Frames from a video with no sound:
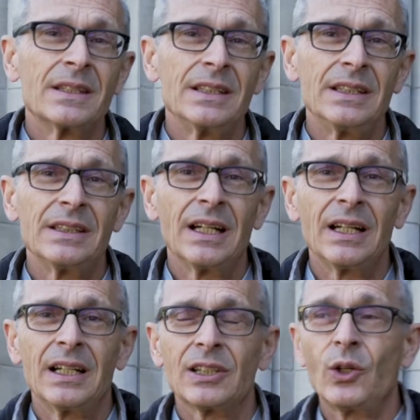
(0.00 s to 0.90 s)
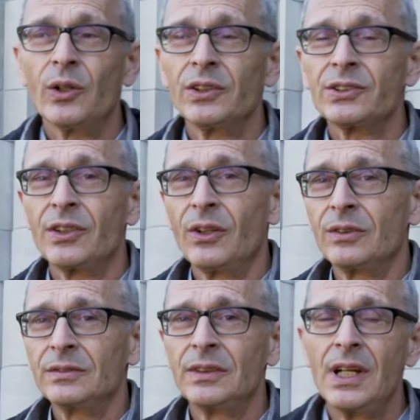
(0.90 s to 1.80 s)
The
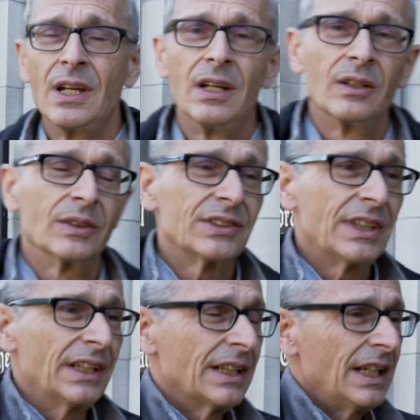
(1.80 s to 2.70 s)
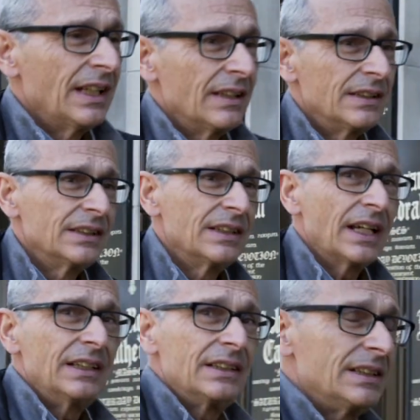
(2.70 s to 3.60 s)
cornerstone was dedicated in
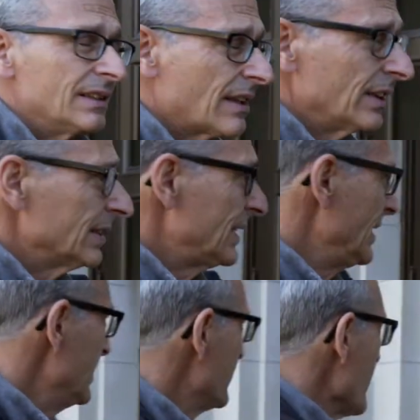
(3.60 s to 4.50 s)
1913.